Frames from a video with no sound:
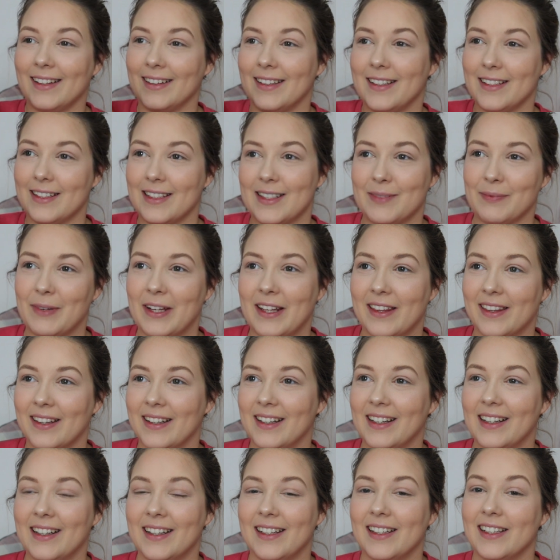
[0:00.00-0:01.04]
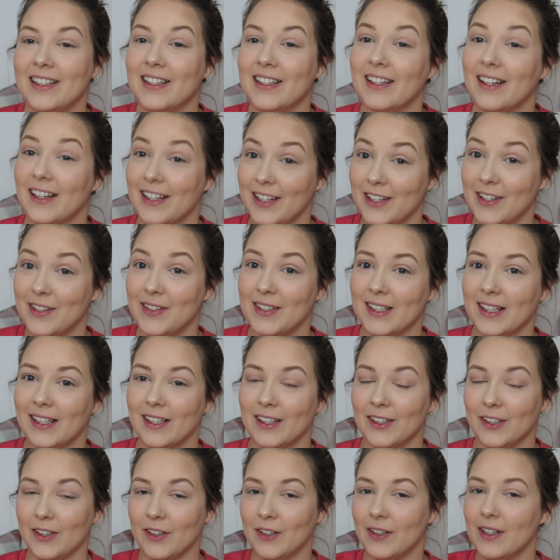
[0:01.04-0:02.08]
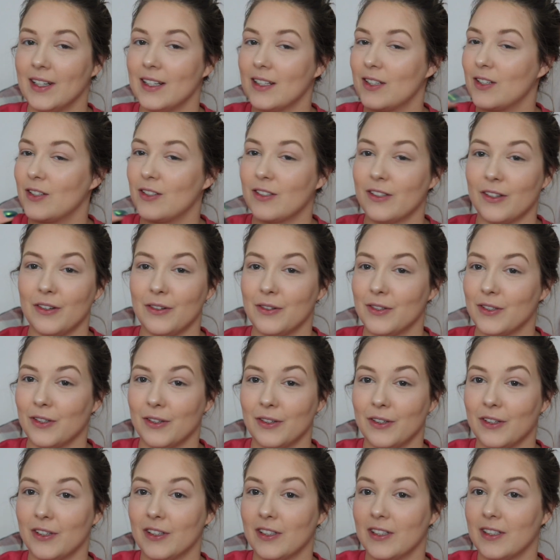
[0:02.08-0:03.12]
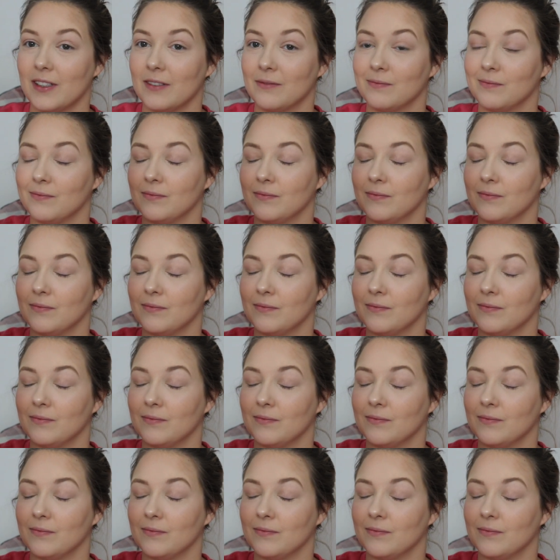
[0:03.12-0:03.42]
This is my third. I use it a lot. It's so, so good.